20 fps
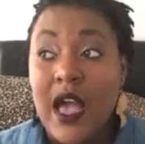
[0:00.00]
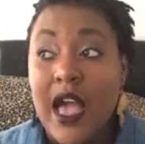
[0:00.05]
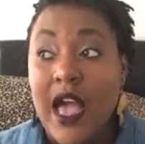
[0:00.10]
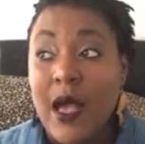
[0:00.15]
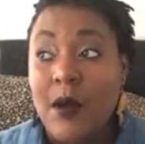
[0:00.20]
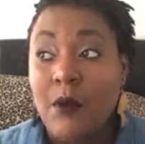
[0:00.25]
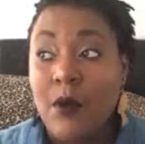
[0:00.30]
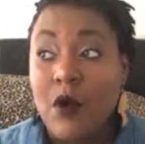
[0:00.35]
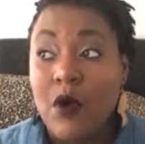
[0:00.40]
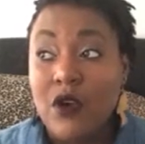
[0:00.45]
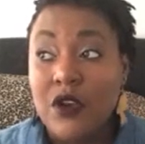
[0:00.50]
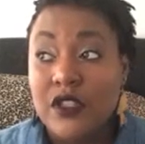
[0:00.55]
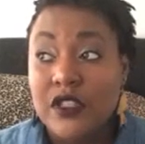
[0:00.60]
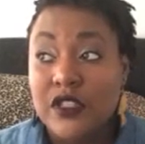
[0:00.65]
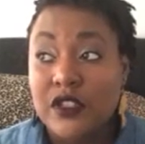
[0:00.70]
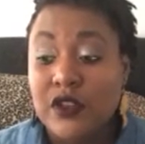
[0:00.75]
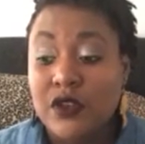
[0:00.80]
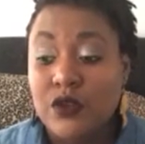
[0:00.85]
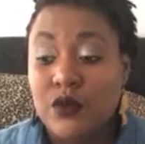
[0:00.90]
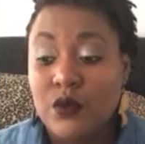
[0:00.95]
I'm
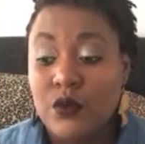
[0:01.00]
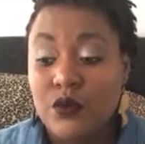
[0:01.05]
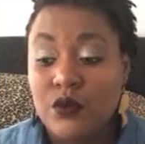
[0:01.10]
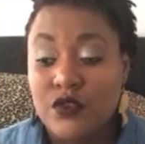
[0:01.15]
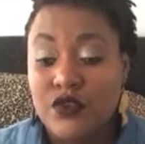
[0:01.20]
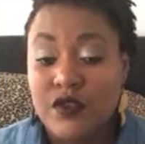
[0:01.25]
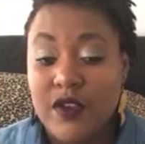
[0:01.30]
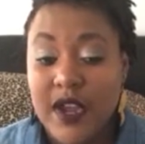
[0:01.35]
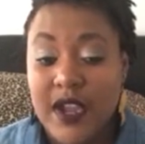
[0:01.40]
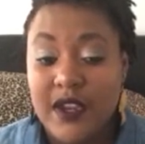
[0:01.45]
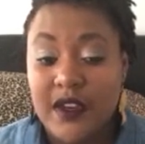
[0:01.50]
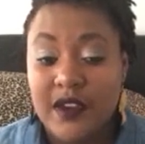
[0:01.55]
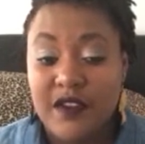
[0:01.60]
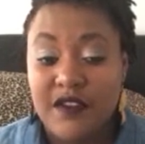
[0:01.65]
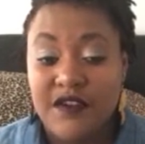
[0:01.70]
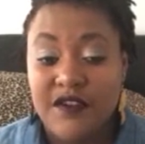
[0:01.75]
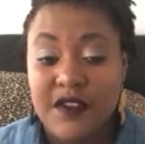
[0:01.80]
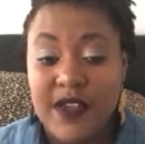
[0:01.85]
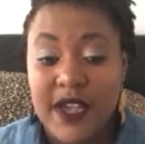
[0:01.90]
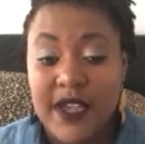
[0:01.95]
also trying to
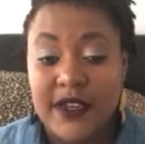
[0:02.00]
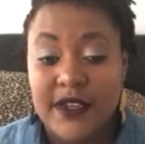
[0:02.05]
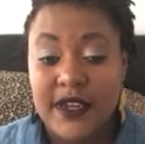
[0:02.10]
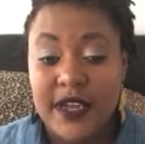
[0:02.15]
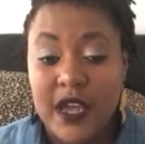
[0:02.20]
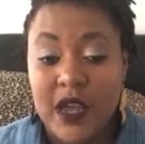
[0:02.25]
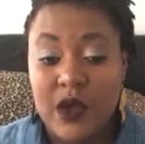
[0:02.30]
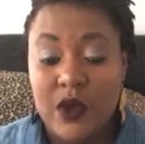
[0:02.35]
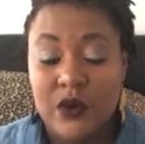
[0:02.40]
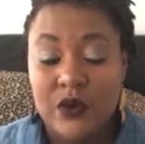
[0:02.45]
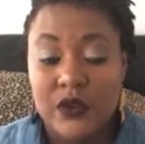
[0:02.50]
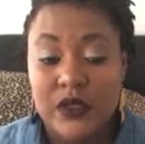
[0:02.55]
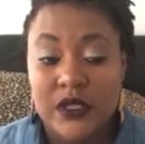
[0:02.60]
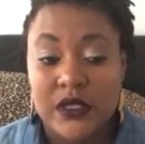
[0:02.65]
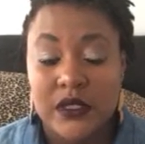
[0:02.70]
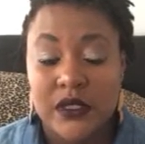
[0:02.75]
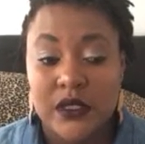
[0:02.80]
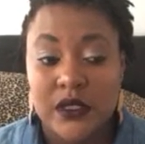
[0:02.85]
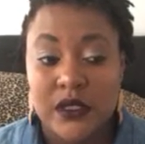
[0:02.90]
find out